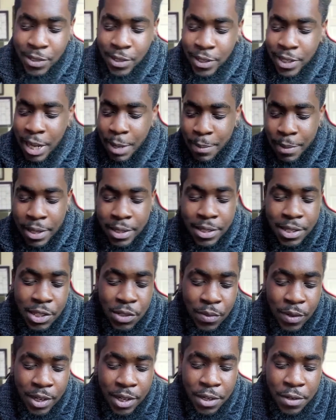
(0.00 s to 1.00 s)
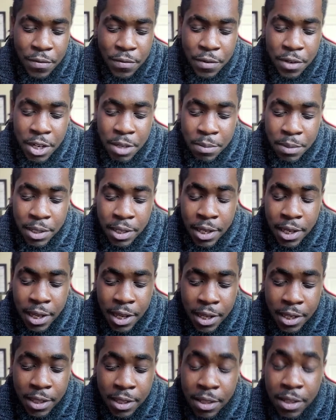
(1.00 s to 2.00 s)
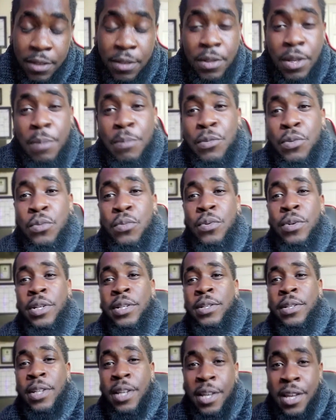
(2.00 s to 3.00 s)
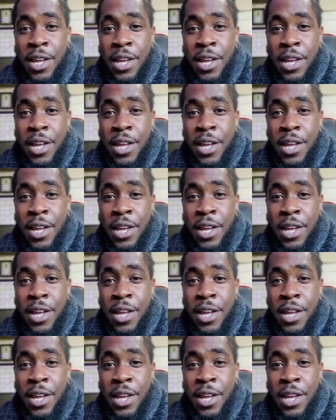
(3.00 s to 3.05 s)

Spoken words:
So I got my list right here in front of me, and the number 1